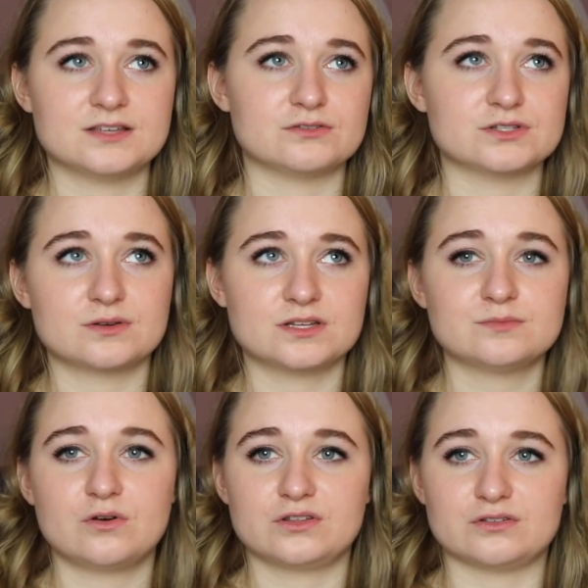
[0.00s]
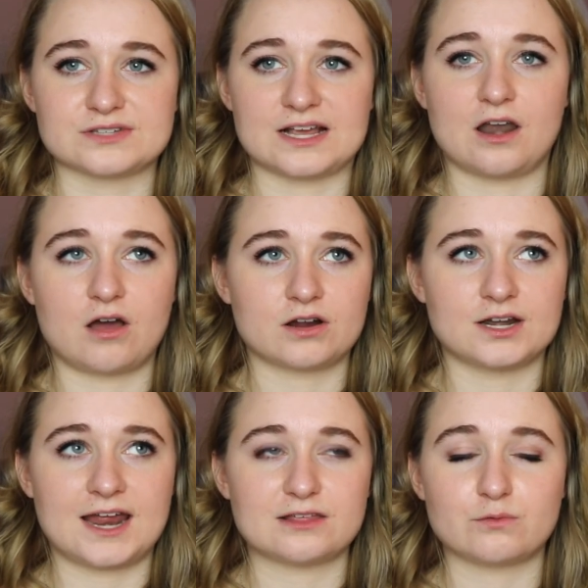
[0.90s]
So it's, it's more of those like longer
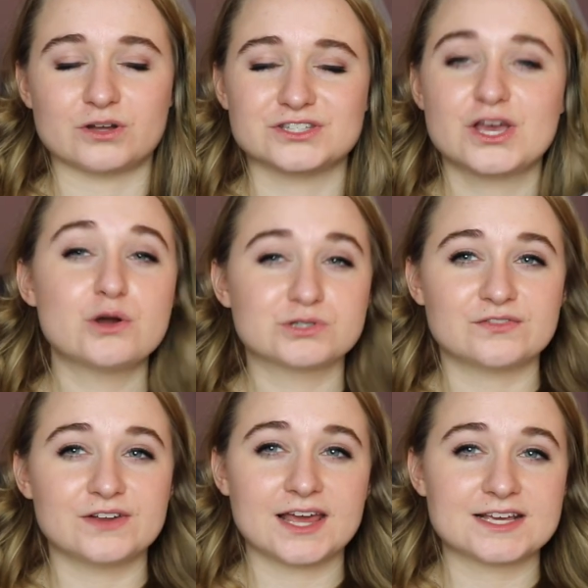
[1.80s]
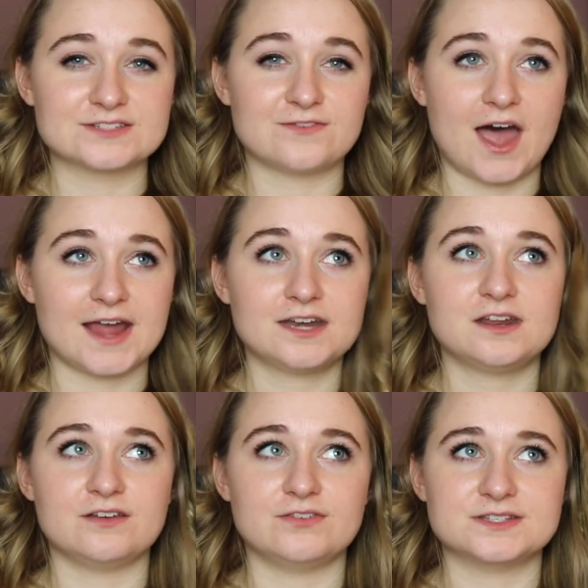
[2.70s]
length ones, which I feel like is fine
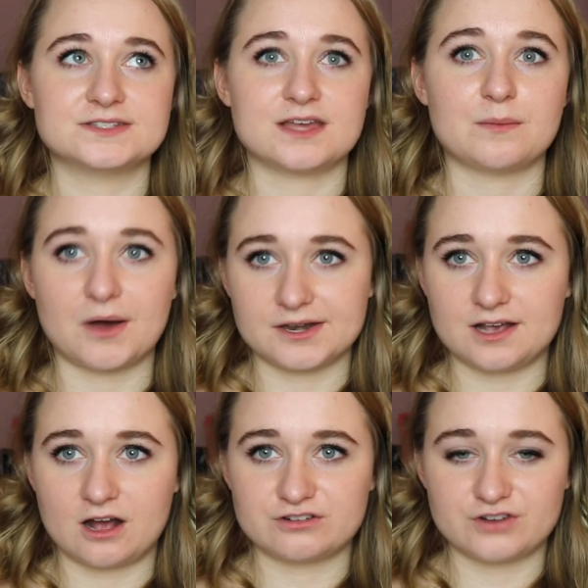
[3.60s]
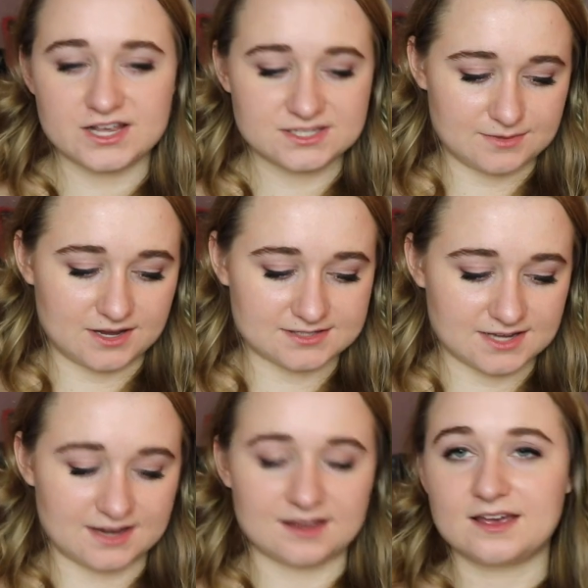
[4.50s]
if it's a bodycon dress because
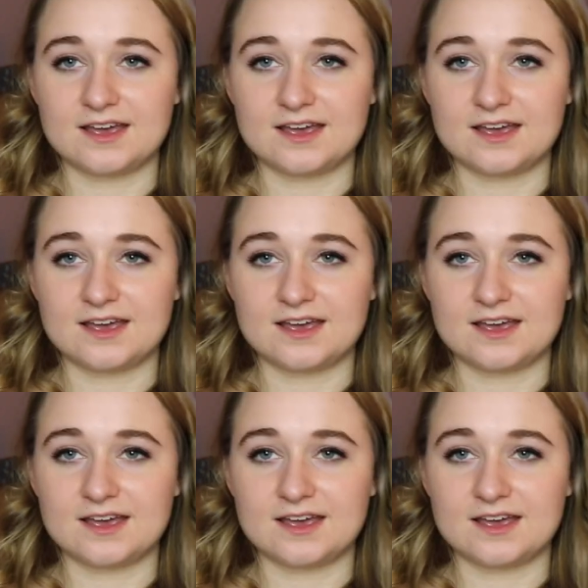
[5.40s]
like